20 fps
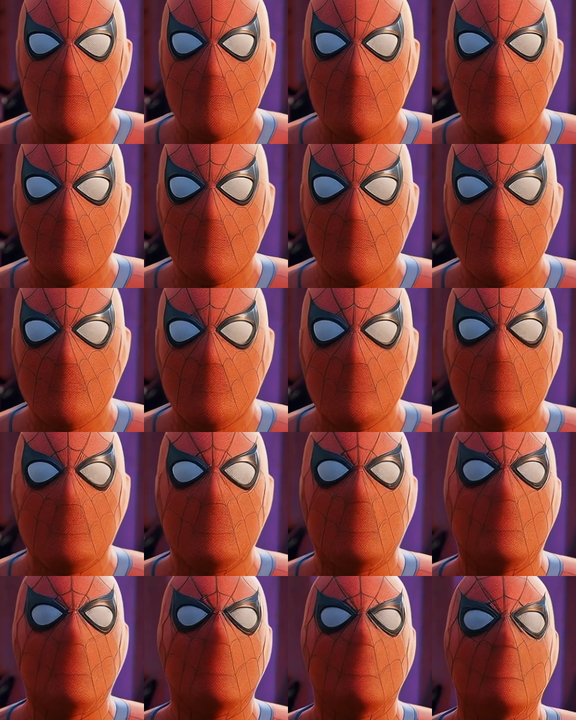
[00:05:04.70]

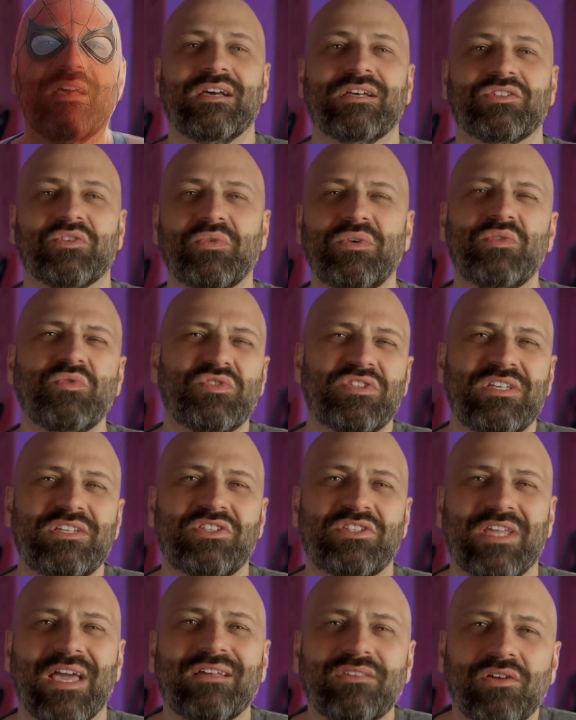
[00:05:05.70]
responsibility, so use
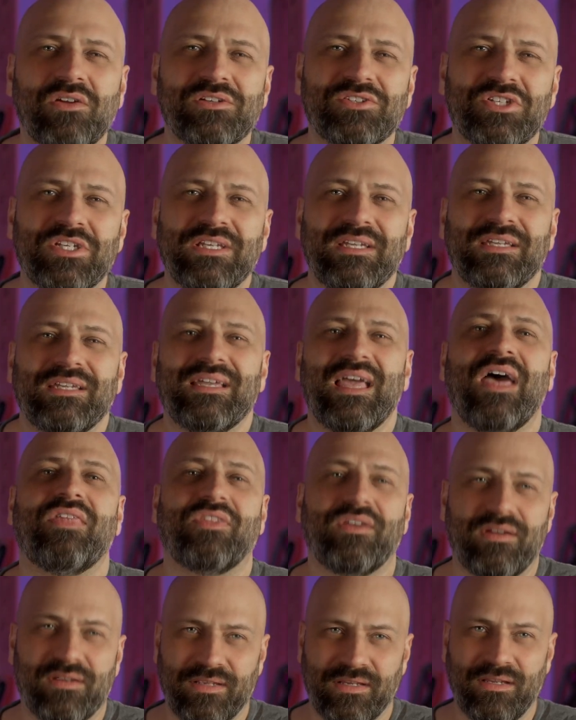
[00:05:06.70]
this technology
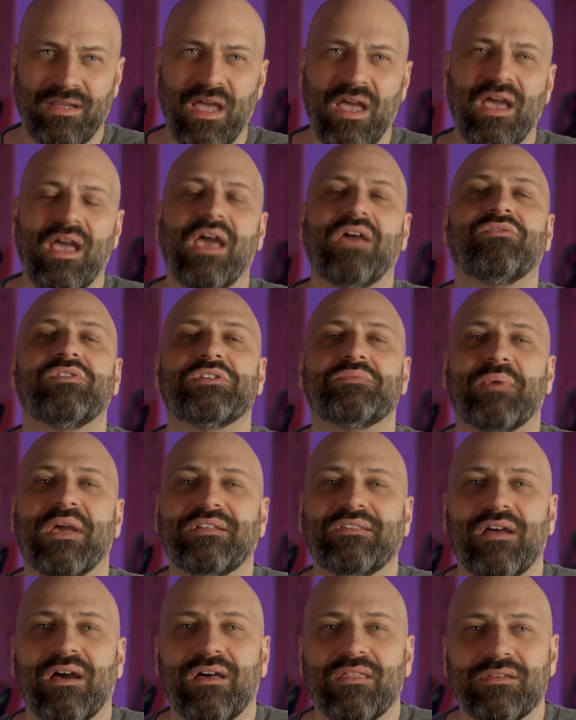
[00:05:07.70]
ethically and respect
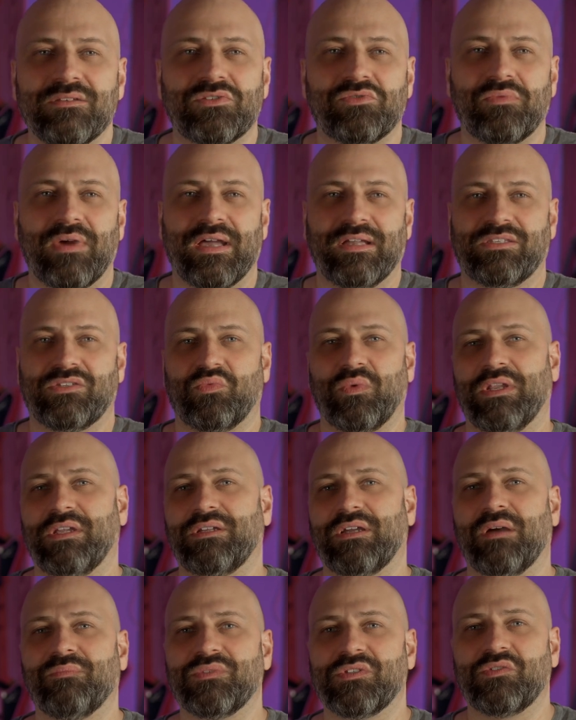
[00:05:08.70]
others' rights when it
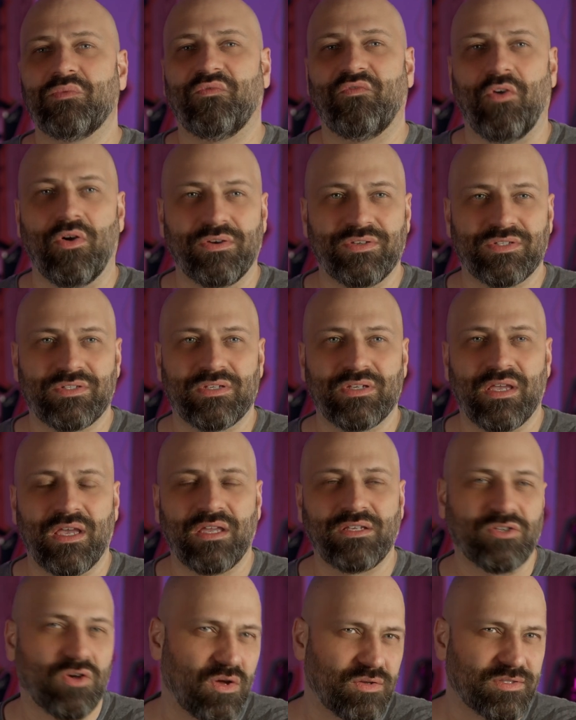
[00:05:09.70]
comes to voice
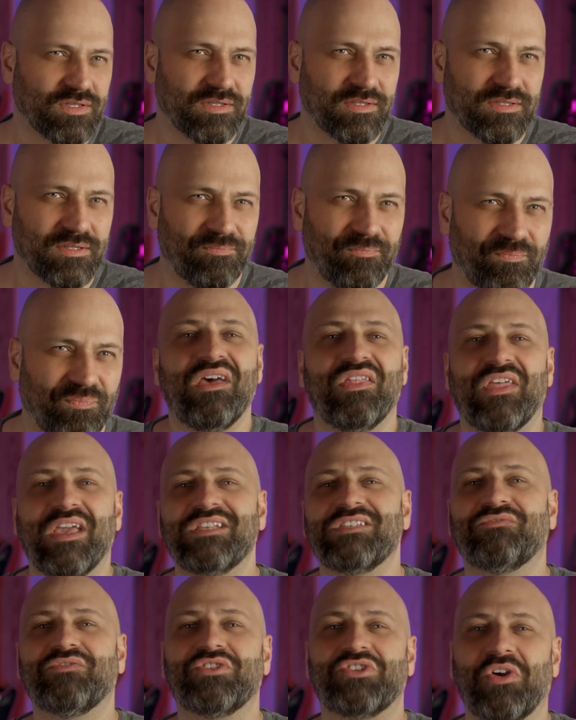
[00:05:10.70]
and content.
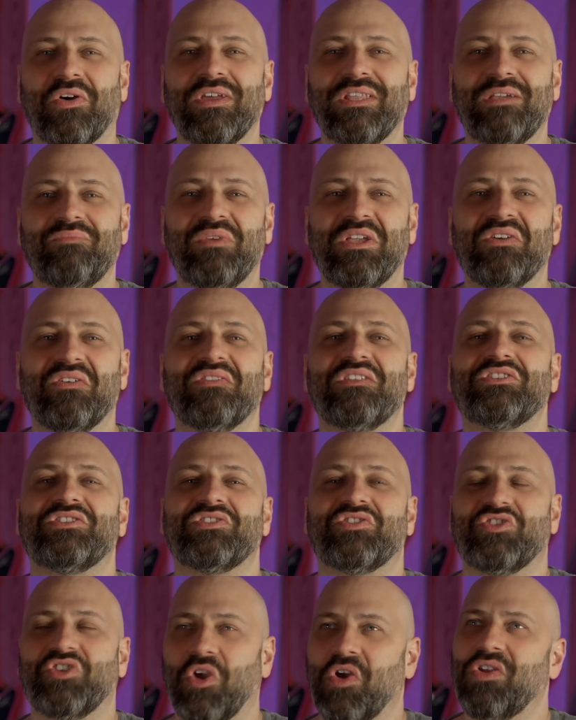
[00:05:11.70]
Thanks for joining me on this
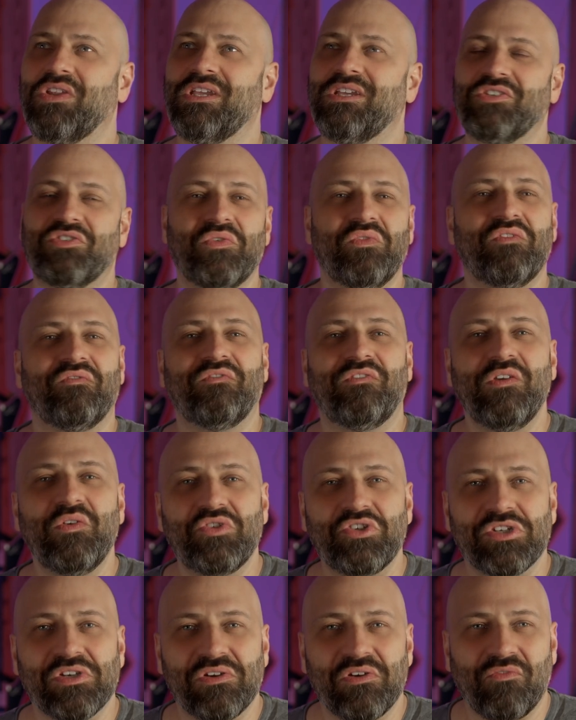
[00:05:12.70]
journey into the
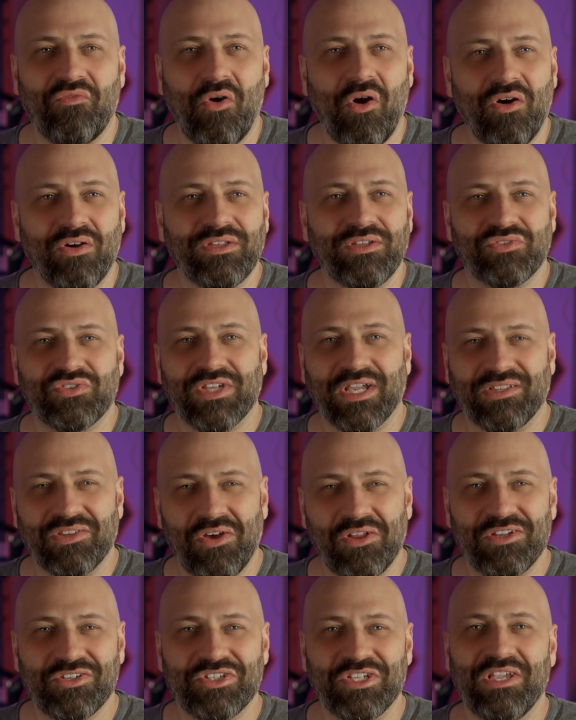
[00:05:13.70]
future of audio
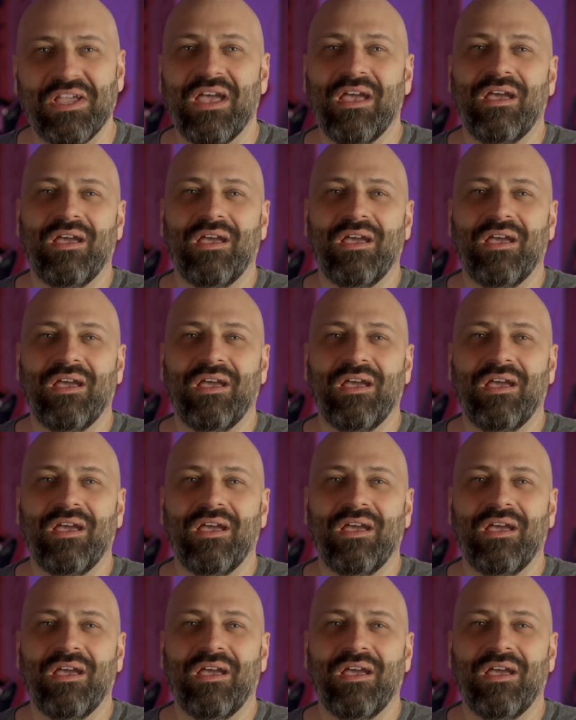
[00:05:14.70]
technology.